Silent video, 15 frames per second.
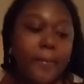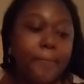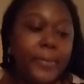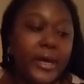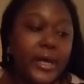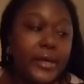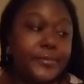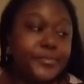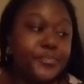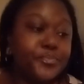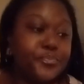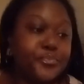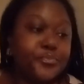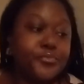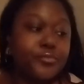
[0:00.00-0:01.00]
But
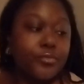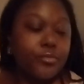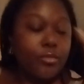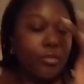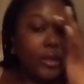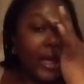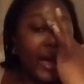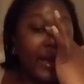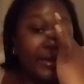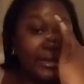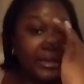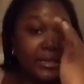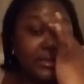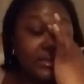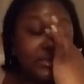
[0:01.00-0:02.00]
I
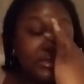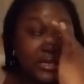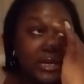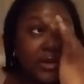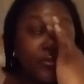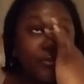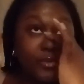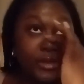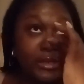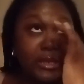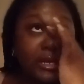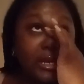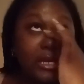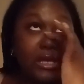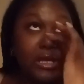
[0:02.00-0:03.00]
did see a
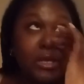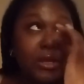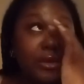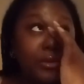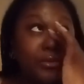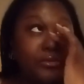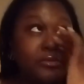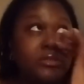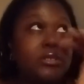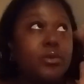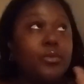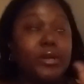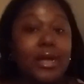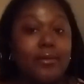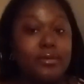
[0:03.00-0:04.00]
really cute,
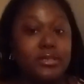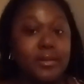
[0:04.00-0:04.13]
when I was